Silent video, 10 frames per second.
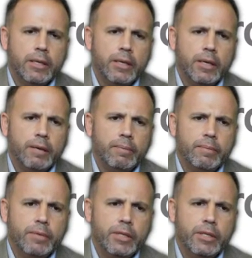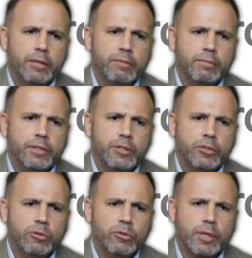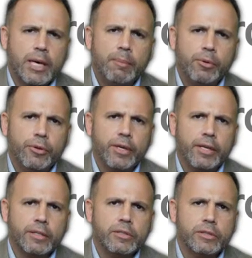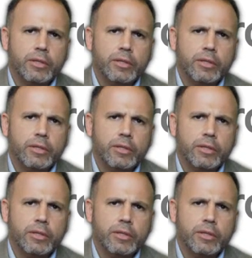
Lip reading: to do a couple things.